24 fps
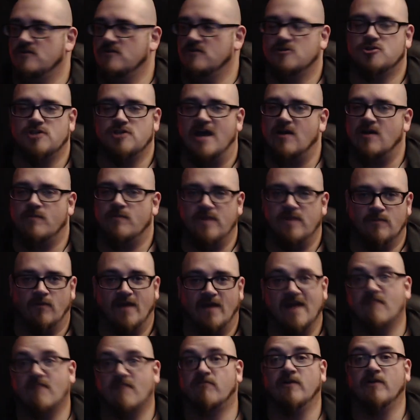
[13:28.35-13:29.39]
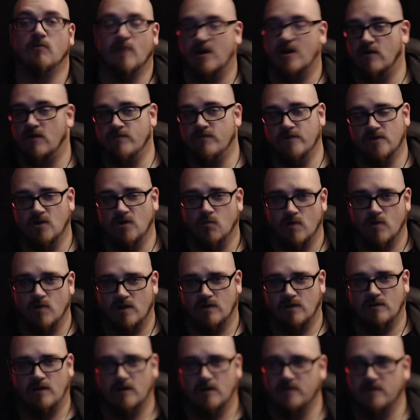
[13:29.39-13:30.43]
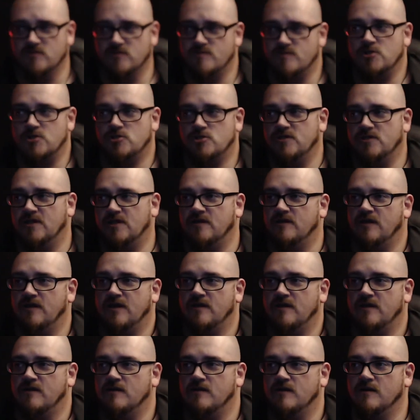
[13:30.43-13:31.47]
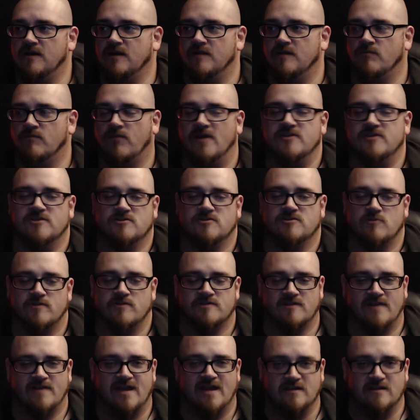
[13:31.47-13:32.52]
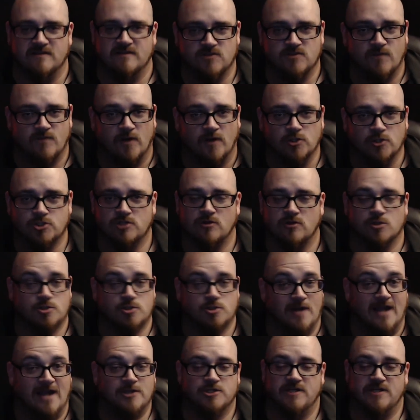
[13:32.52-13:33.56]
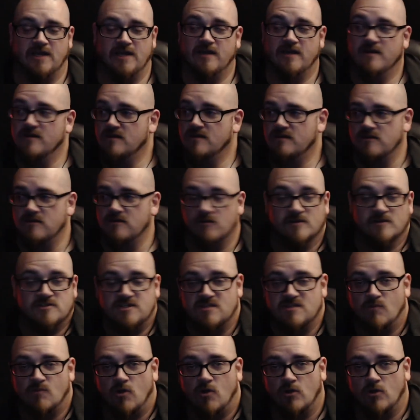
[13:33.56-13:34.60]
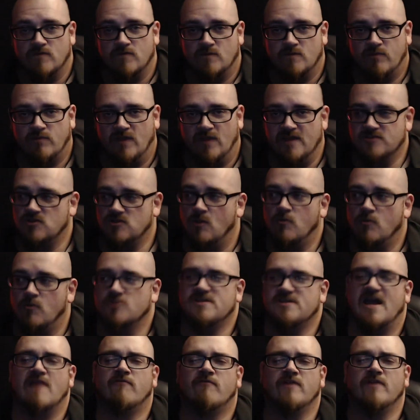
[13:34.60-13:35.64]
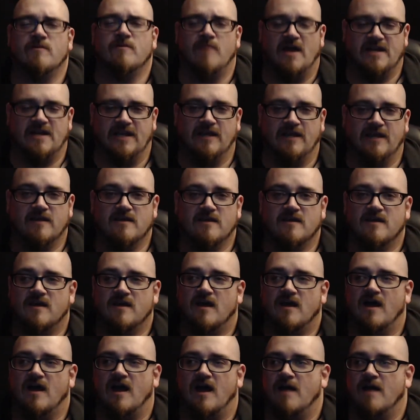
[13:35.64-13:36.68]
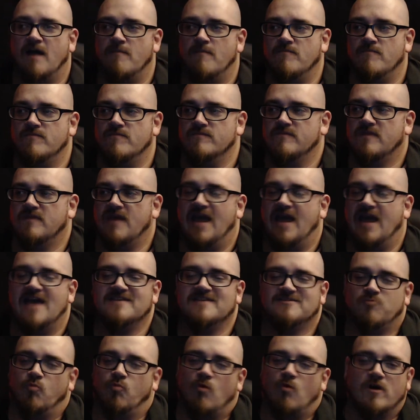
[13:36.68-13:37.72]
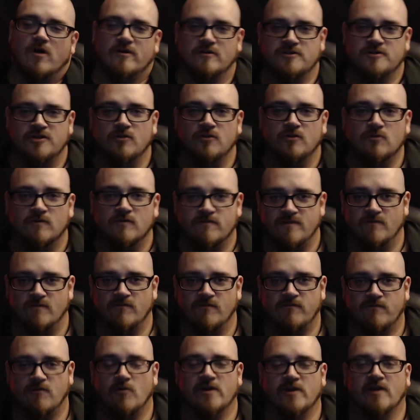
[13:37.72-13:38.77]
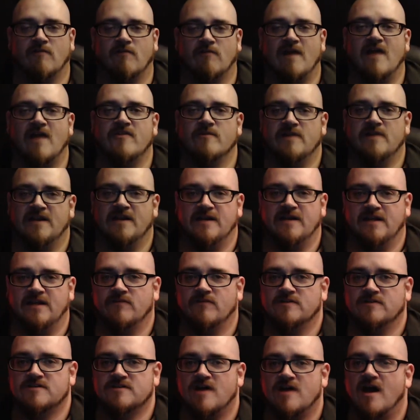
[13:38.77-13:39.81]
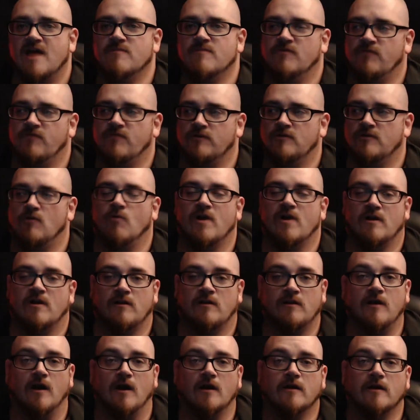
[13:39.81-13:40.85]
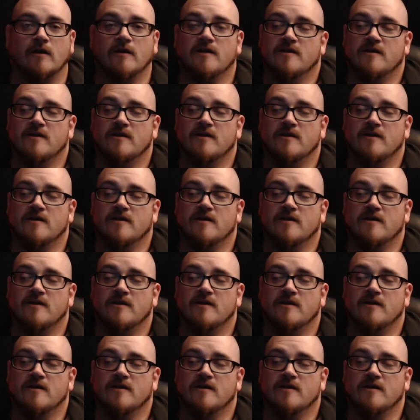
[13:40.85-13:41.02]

Shadow People everywhere if you know where to look, especially in places where there's a lot of dysfunction or tragedy. You can see them all over the place. Almost everybody has 1 or 2 of them floating around them at any given time if you know where to look.